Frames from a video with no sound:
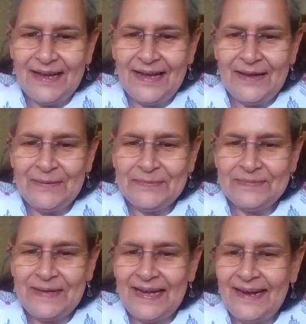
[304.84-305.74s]

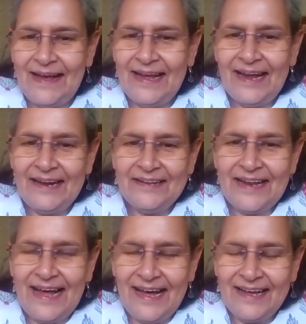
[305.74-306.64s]
And I had a
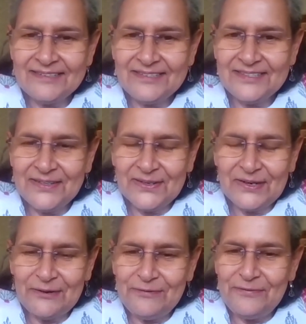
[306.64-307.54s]
large
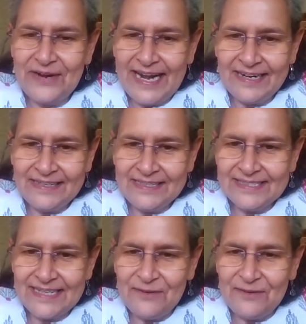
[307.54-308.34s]
circle of friends,